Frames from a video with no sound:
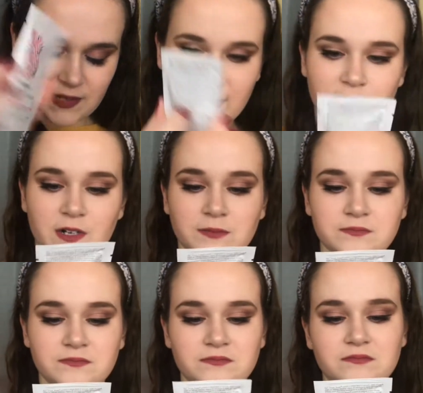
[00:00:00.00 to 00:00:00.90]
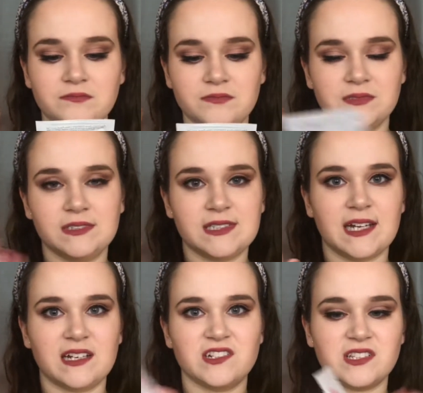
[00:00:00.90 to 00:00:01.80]
I don't know. This is
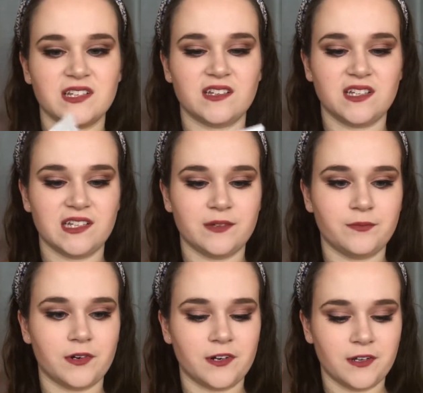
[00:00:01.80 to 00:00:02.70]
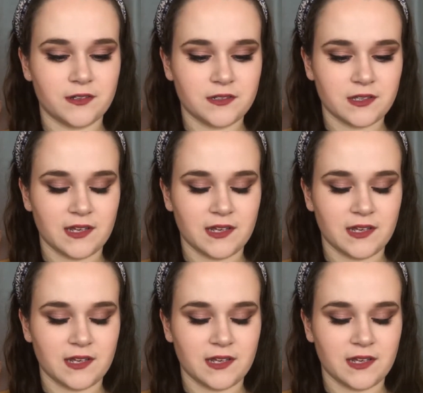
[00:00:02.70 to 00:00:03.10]
kind of just like an product.